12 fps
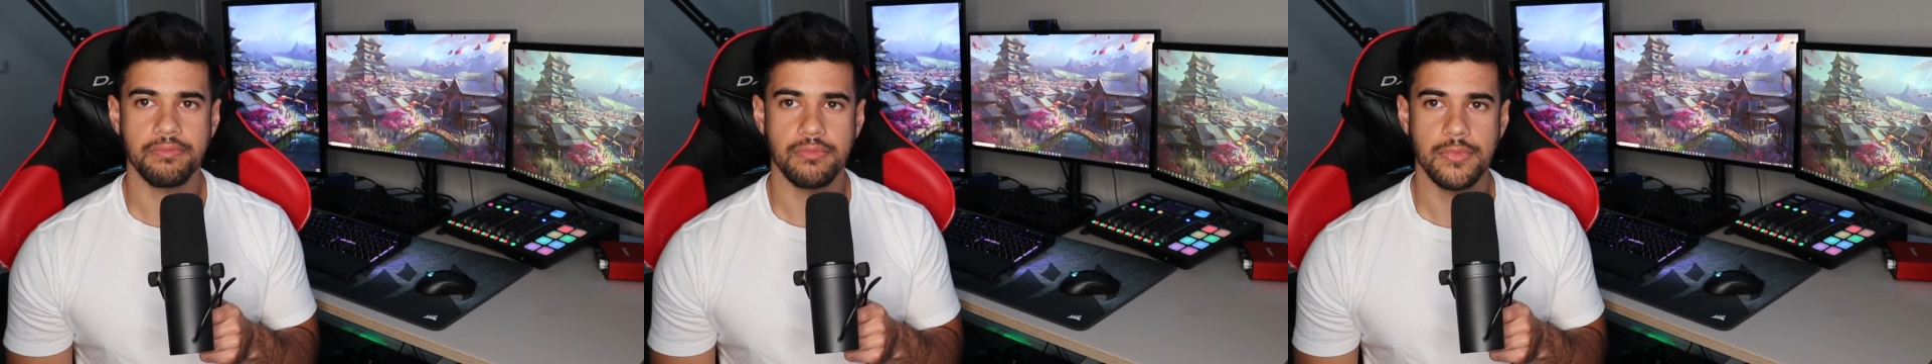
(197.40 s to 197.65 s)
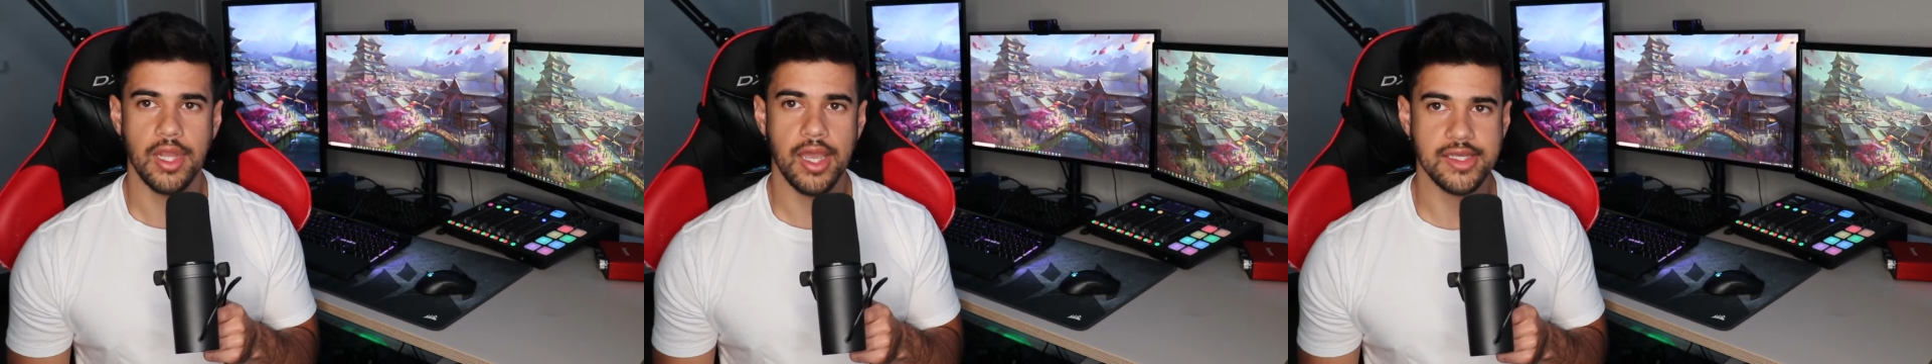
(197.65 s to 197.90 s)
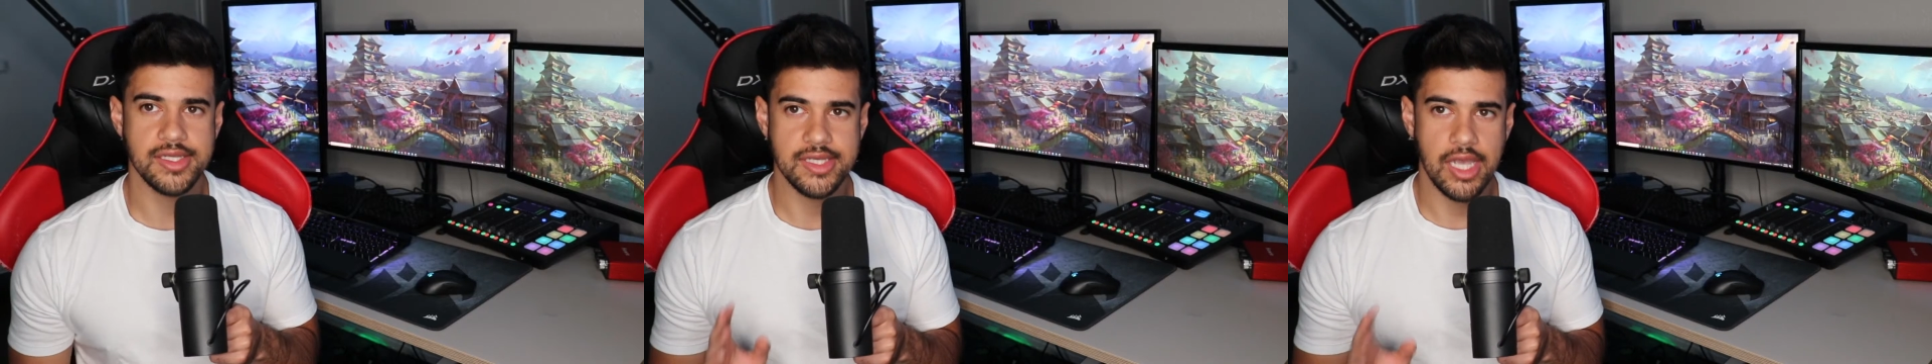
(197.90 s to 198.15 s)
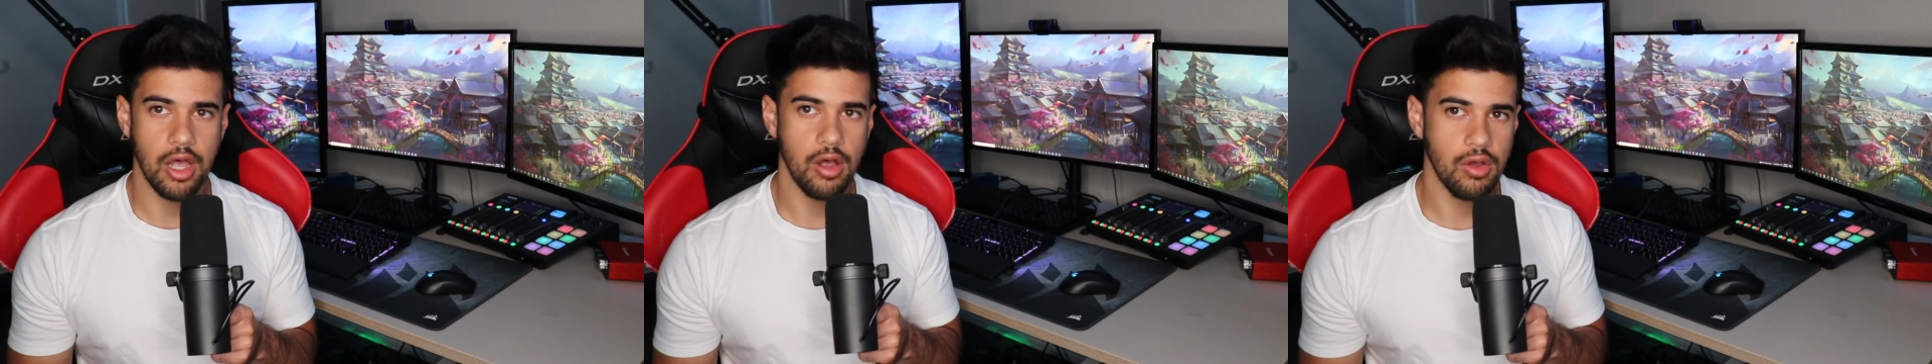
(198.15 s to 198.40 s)

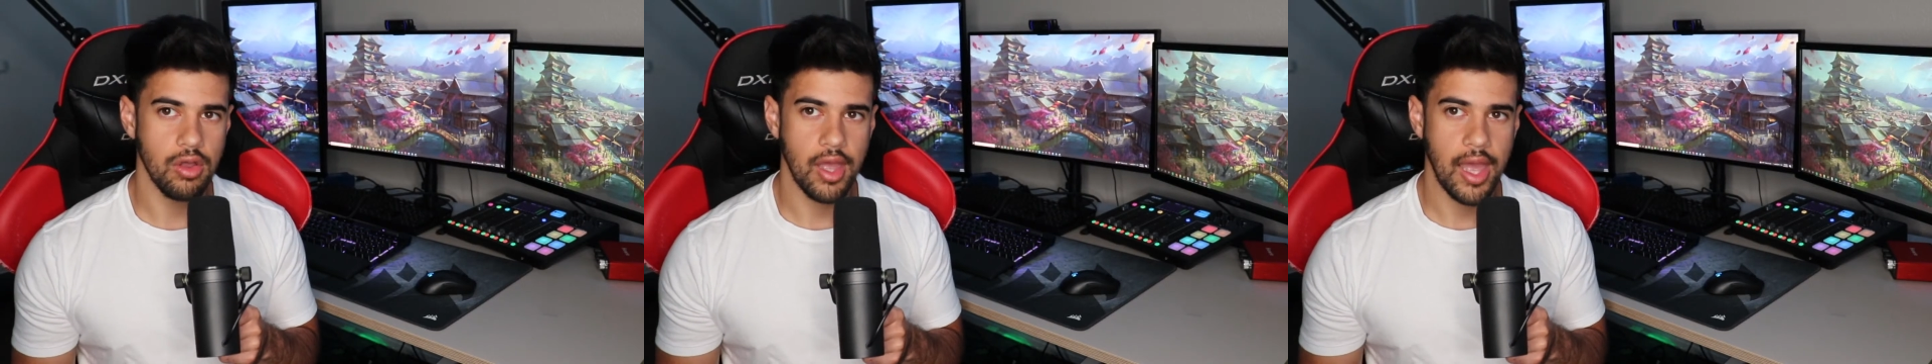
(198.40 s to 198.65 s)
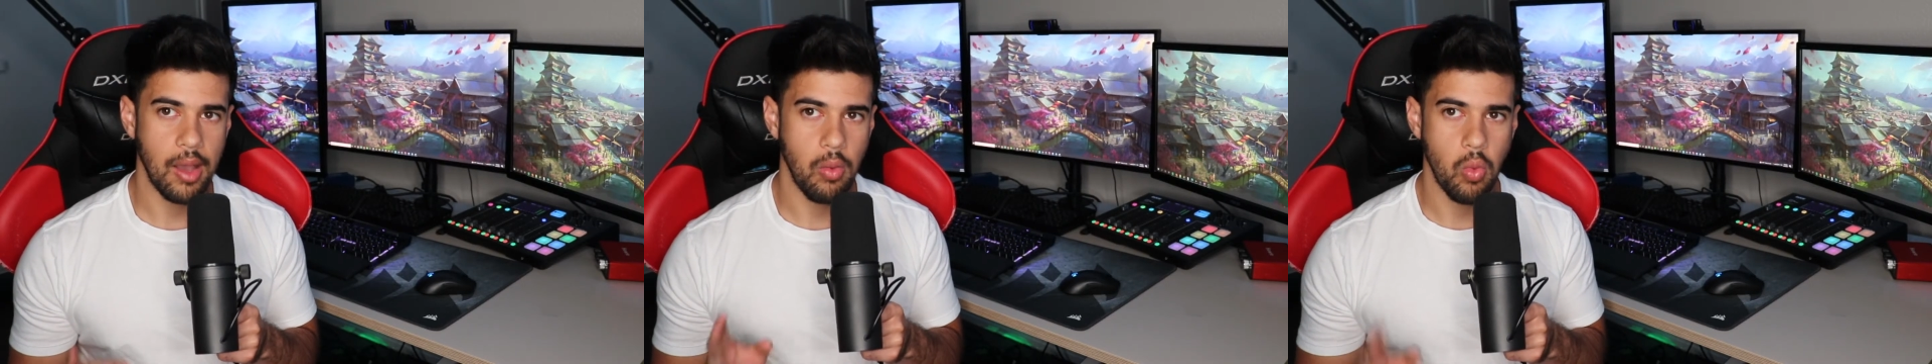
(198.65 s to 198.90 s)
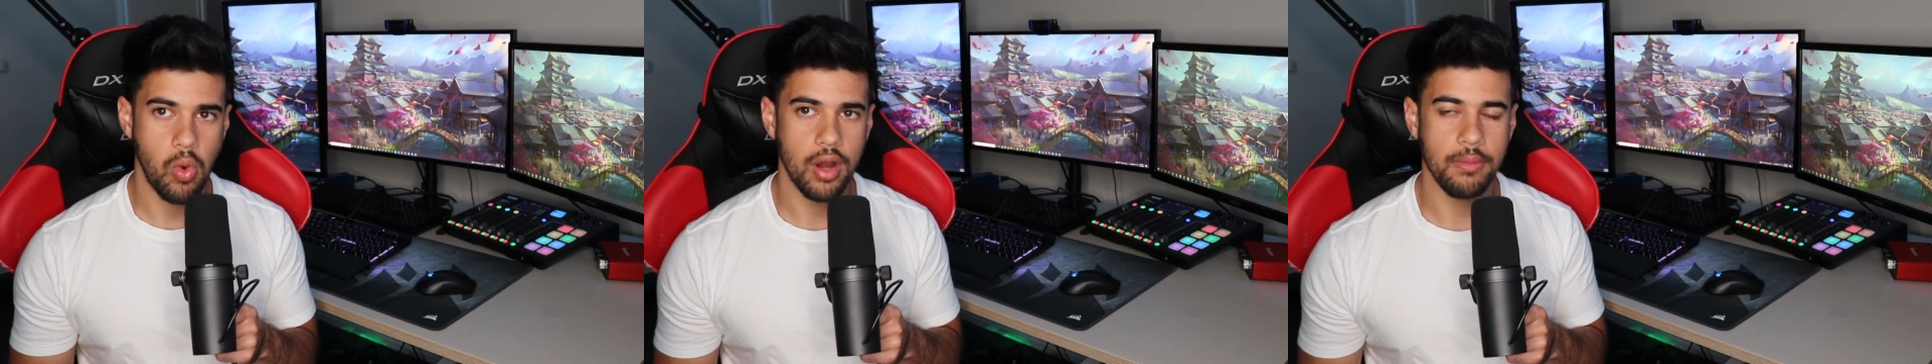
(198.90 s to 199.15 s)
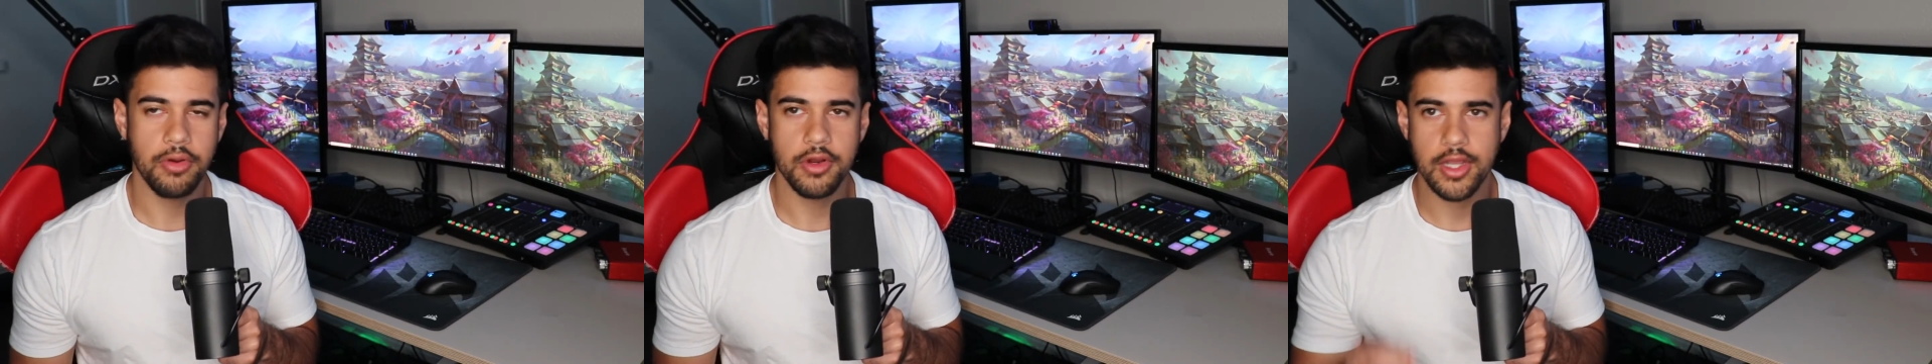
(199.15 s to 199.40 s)
excel at
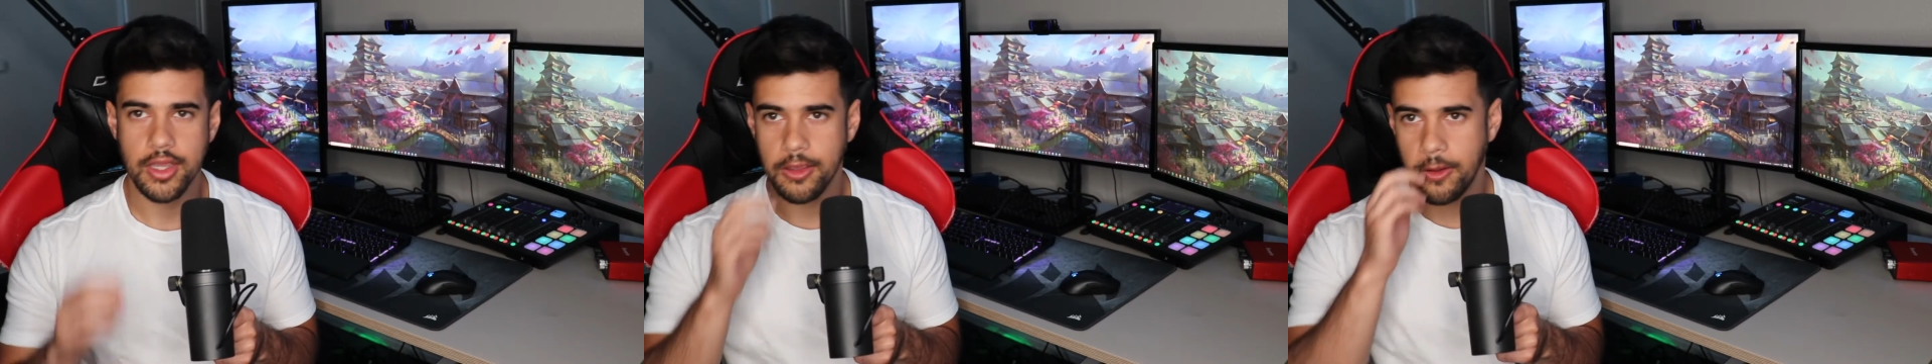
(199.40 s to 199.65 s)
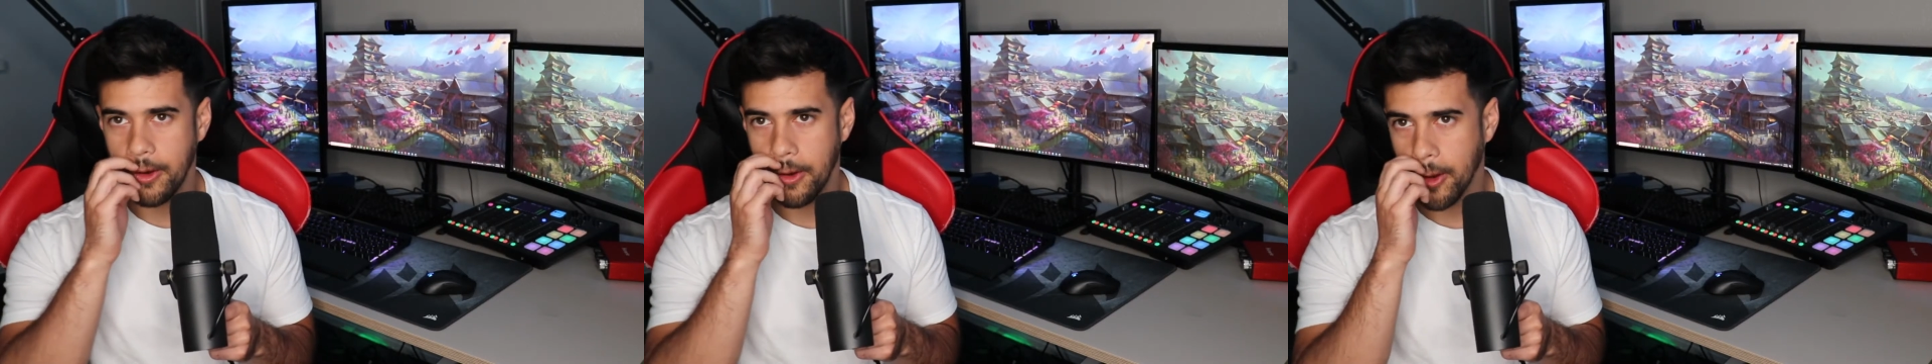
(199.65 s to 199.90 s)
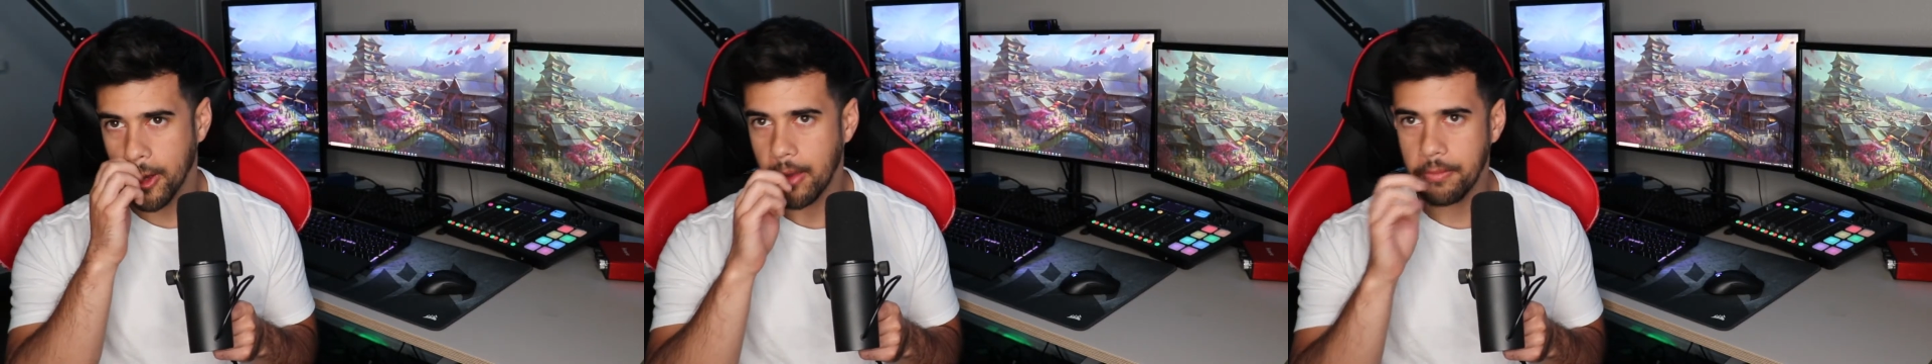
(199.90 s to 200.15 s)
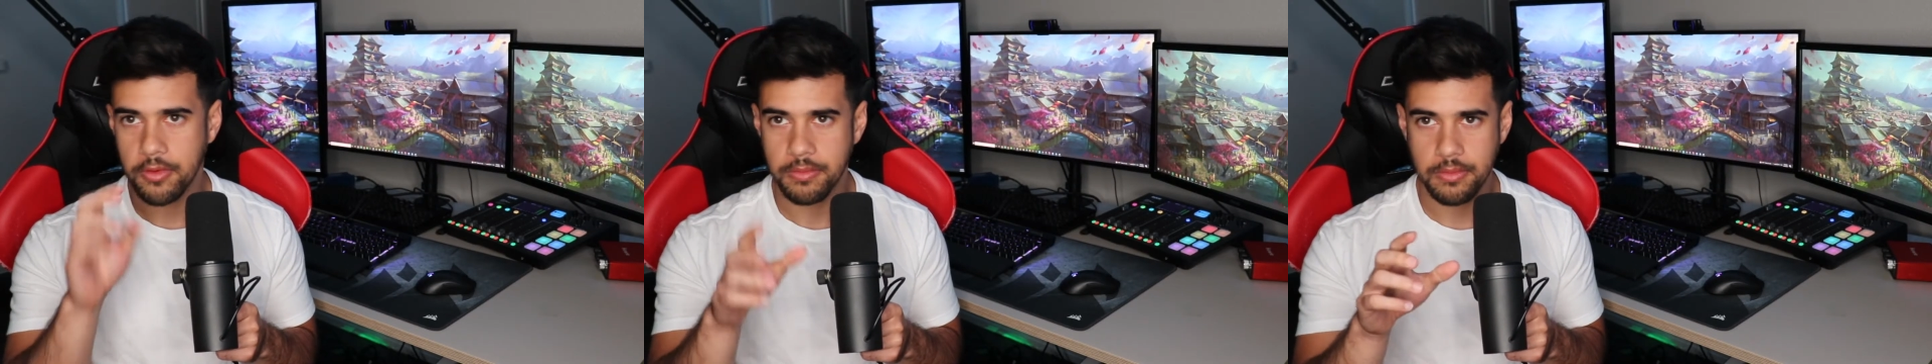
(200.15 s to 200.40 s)
one particular or a
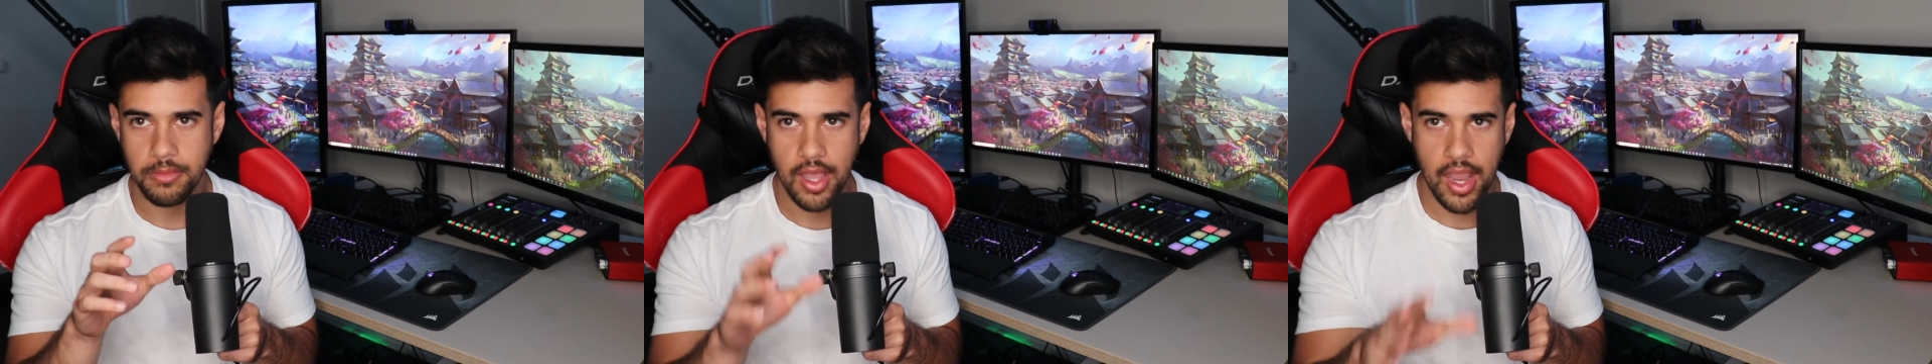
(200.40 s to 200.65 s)
couple